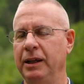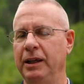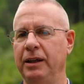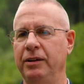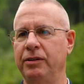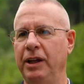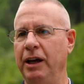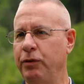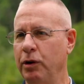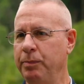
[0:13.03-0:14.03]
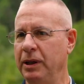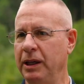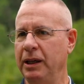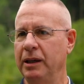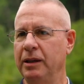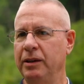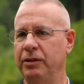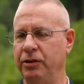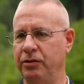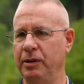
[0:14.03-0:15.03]
is an FRP
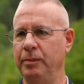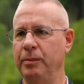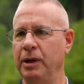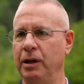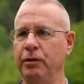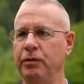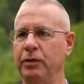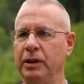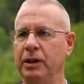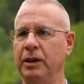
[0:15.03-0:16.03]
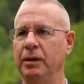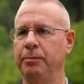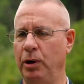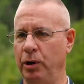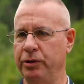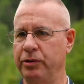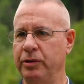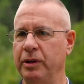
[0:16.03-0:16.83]
system of parts,